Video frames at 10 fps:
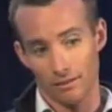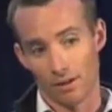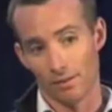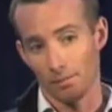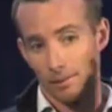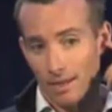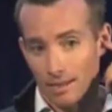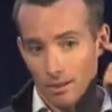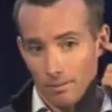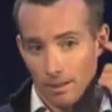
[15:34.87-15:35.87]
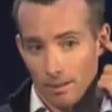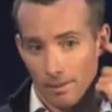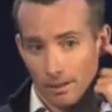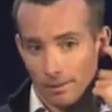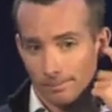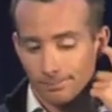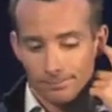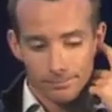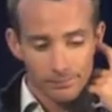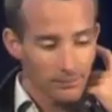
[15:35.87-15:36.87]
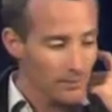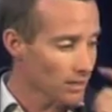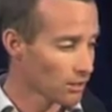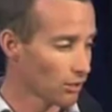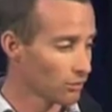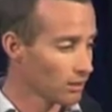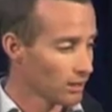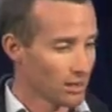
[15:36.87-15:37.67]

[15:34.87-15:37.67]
Their 5-year plans to be at 1 million. So